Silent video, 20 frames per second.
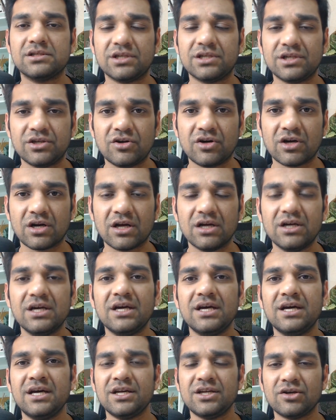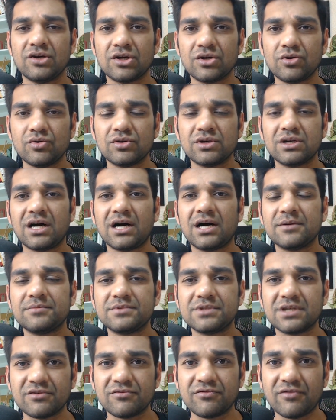and your good
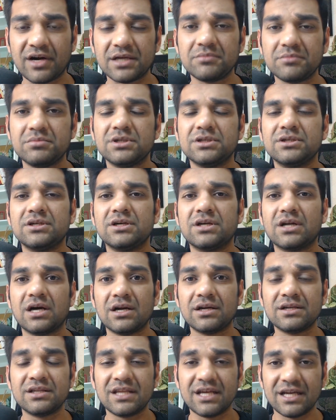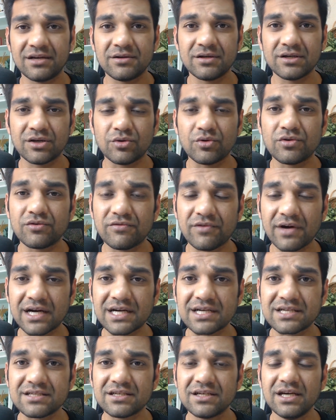carbs and fiber, and then good
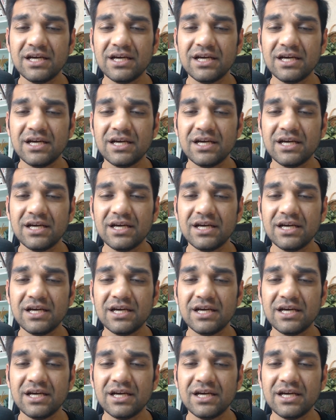fats.